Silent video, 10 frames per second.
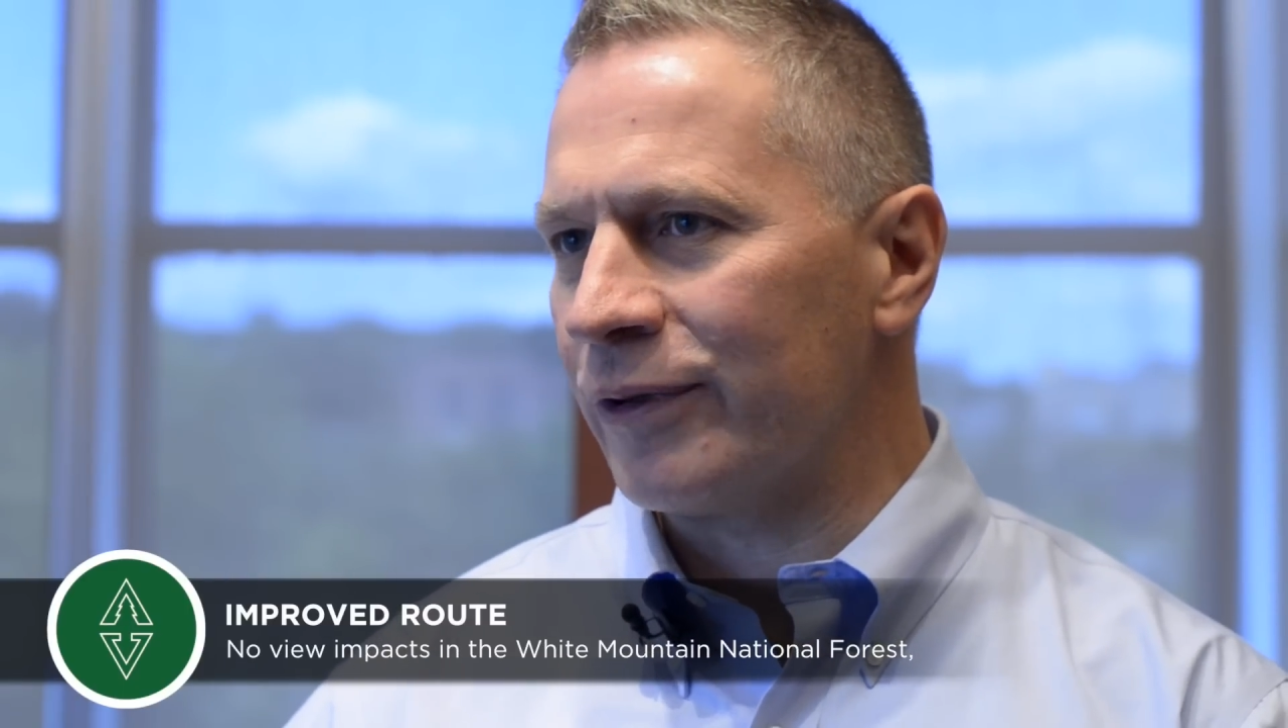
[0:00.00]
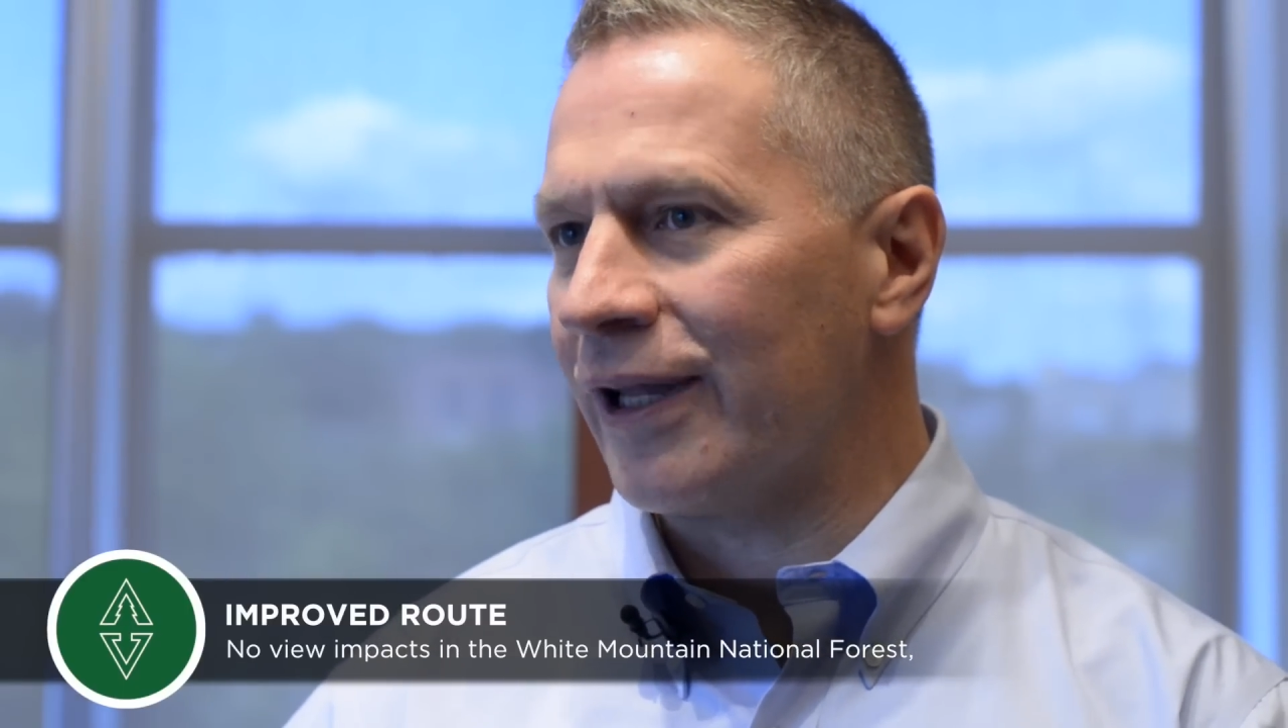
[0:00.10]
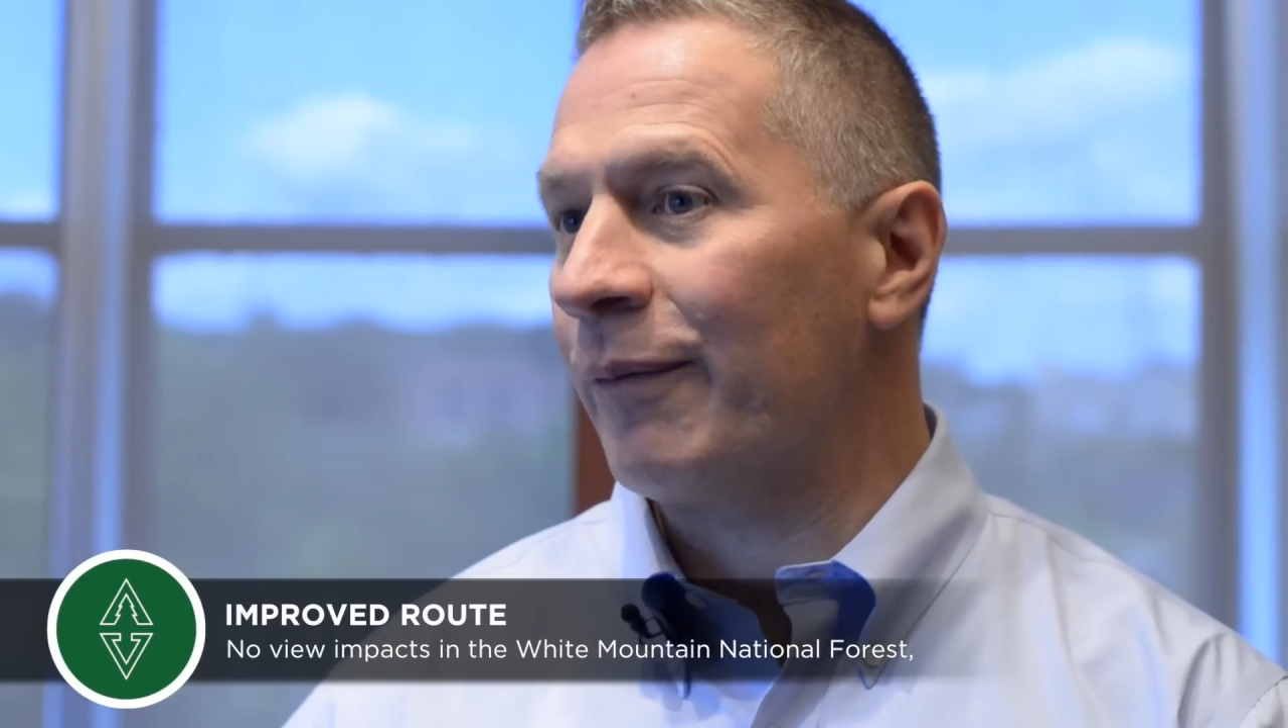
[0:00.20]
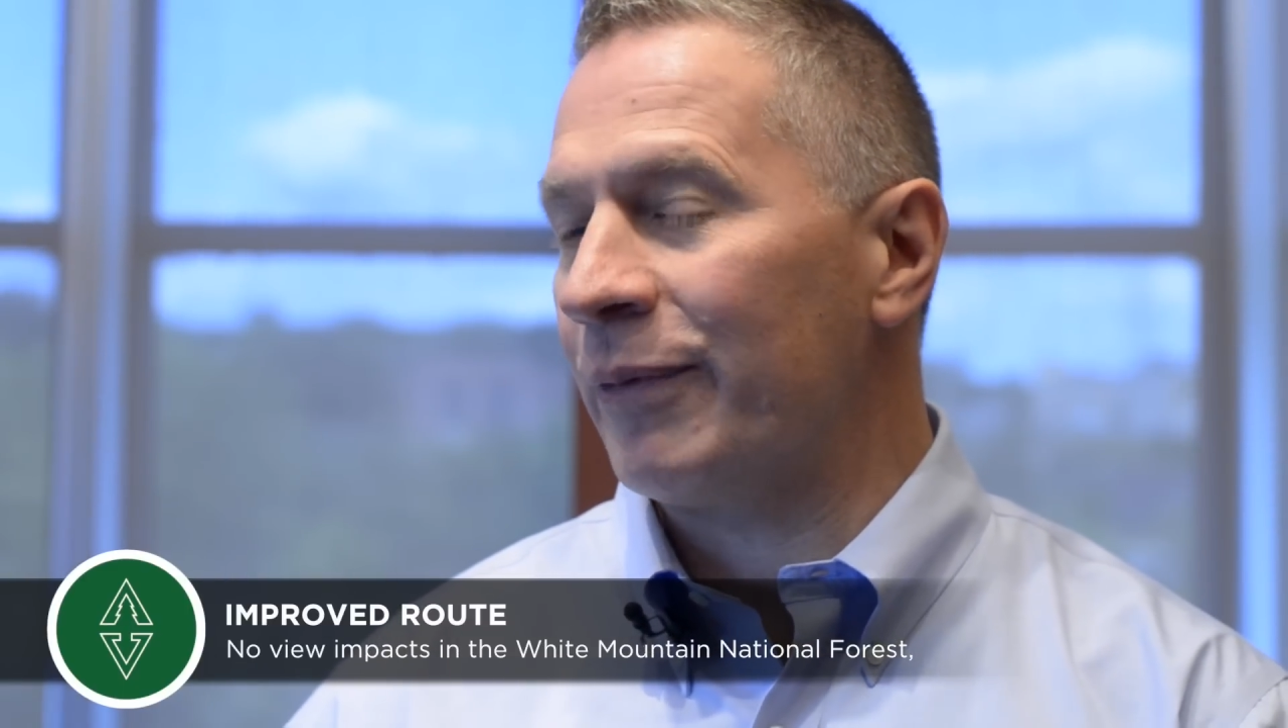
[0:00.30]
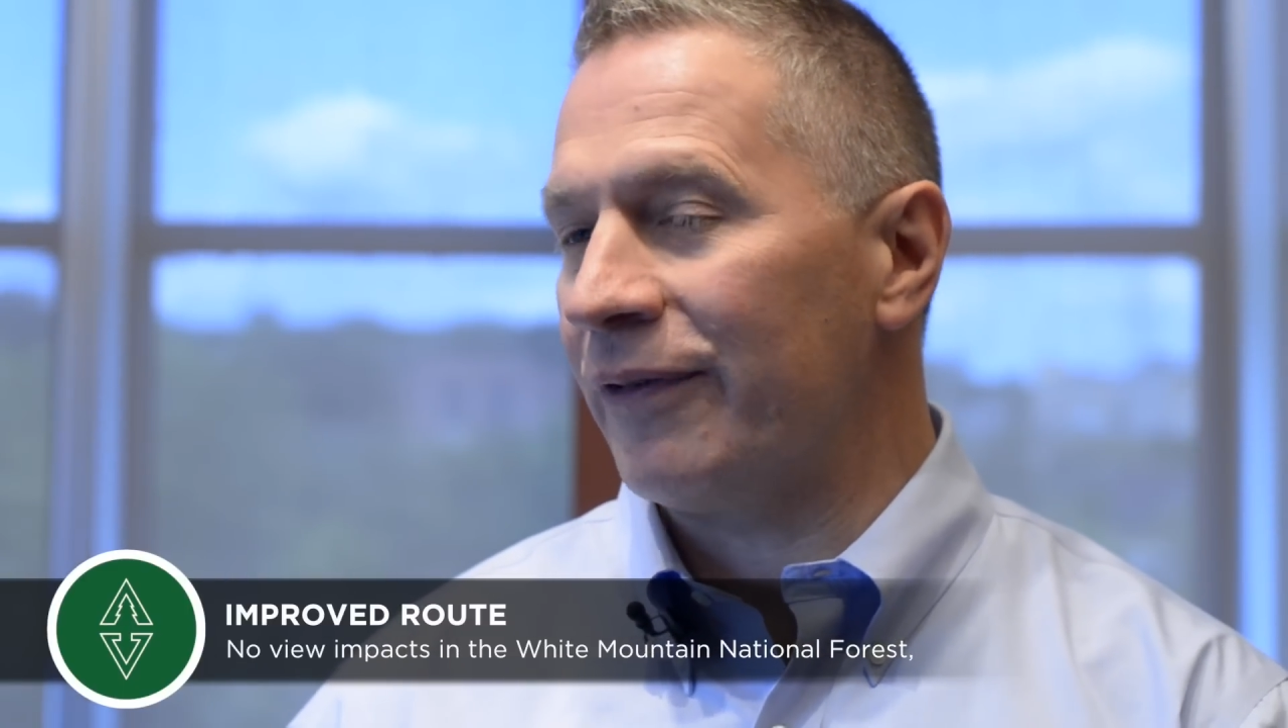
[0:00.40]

not be